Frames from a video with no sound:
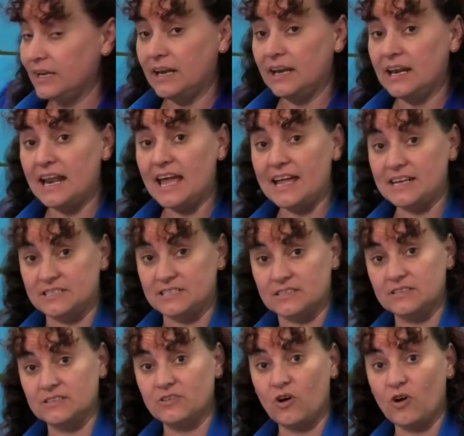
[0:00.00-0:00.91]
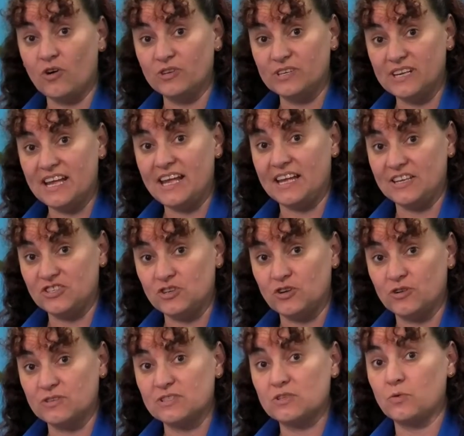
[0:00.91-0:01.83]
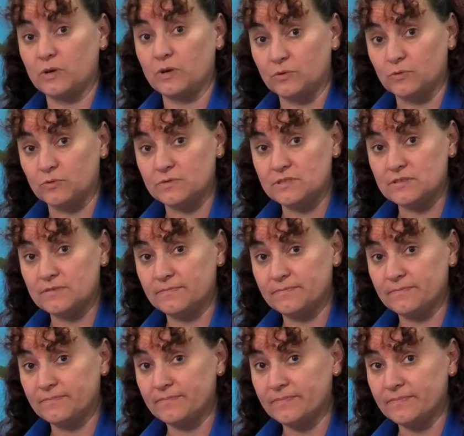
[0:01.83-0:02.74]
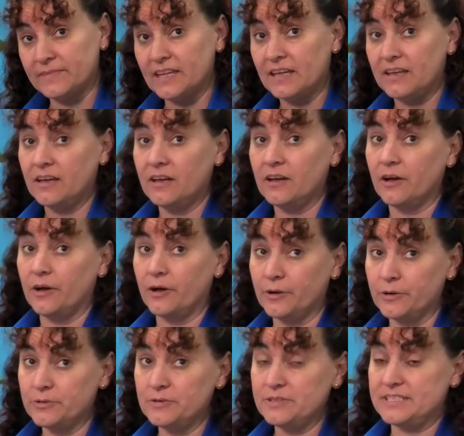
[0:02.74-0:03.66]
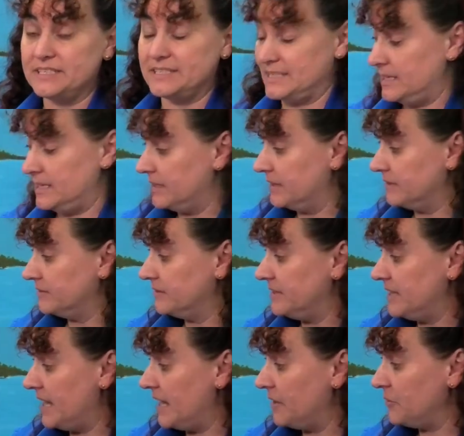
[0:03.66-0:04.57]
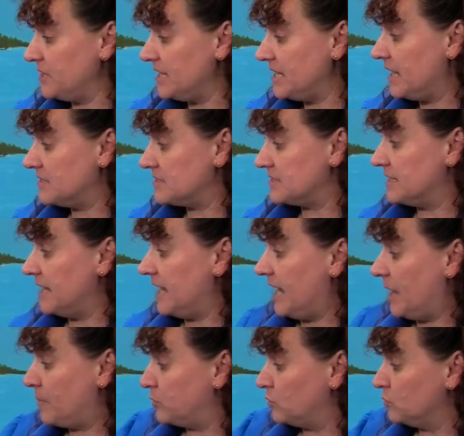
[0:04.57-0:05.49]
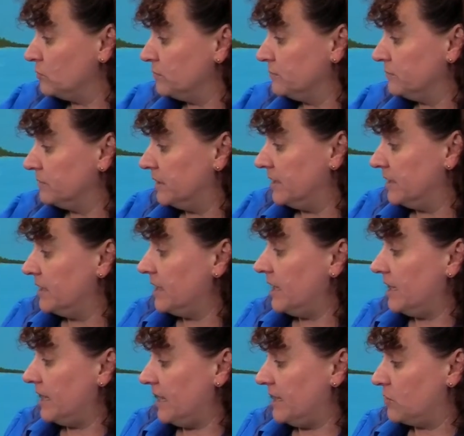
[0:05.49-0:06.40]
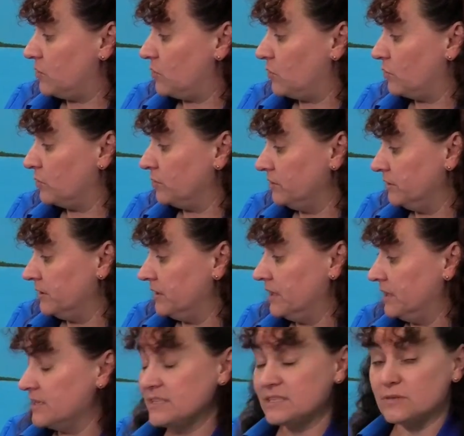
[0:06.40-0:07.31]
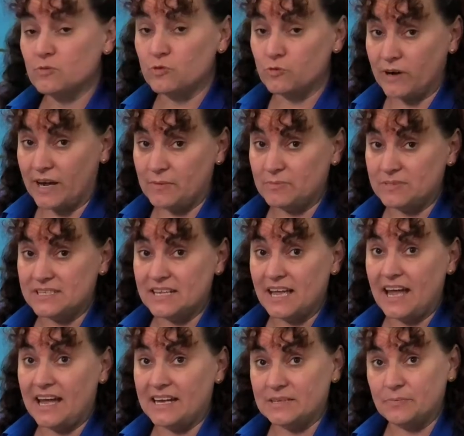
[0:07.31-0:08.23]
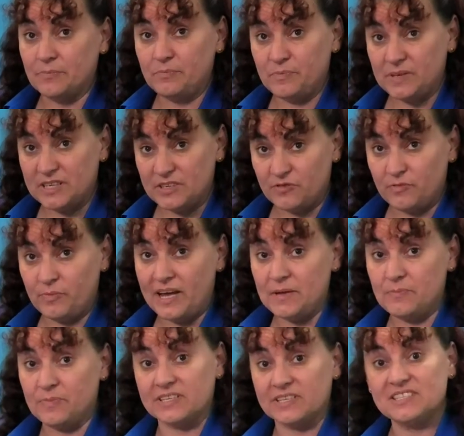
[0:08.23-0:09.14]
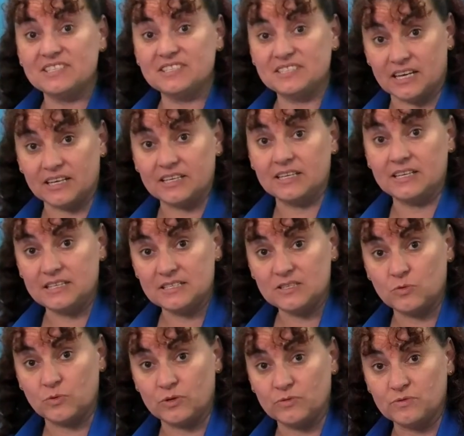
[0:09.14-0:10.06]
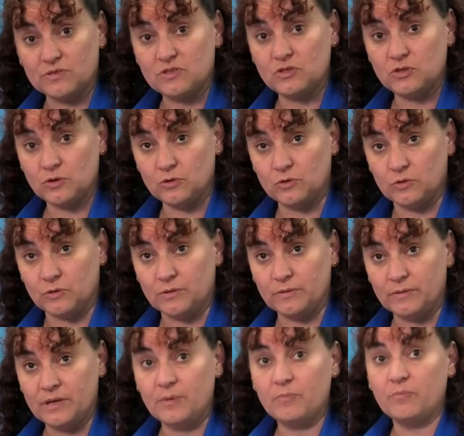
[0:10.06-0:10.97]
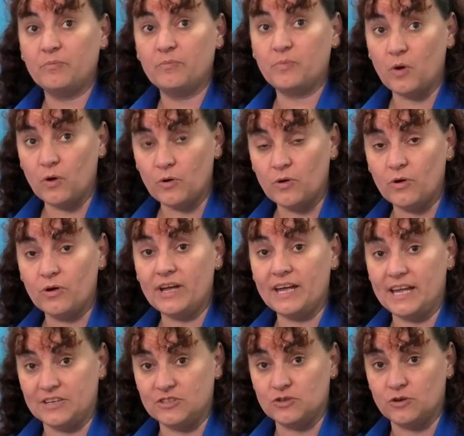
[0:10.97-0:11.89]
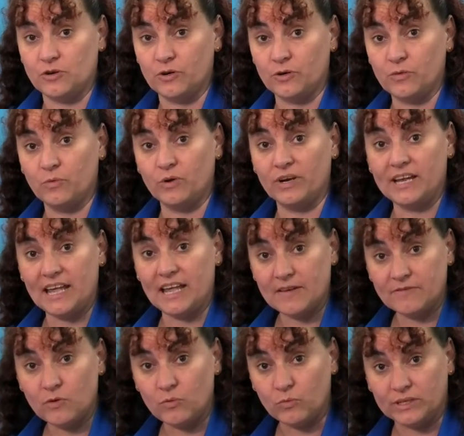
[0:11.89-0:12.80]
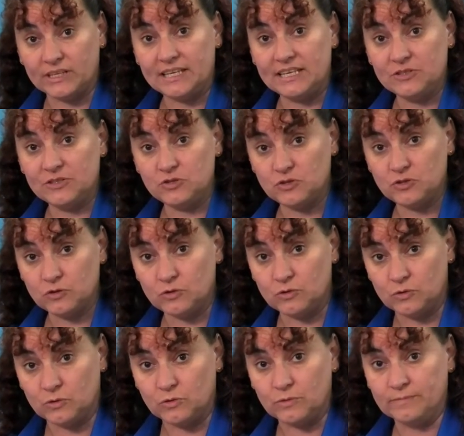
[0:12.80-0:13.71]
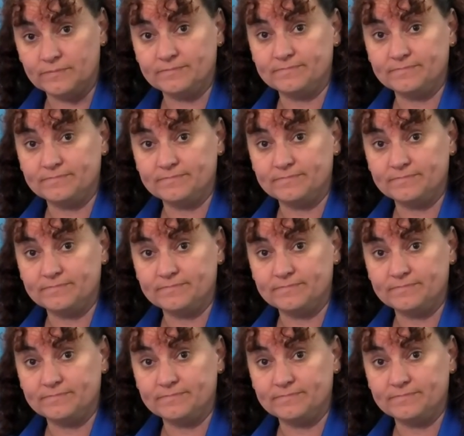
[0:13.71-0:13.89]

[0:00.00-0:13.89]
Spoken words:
landed on Hedgehog's quills. Oh dear, now he has an apple, an acorn, some grapes and a bit of paper stuck in his quills too. Poor Hedgehog, whatever will he do?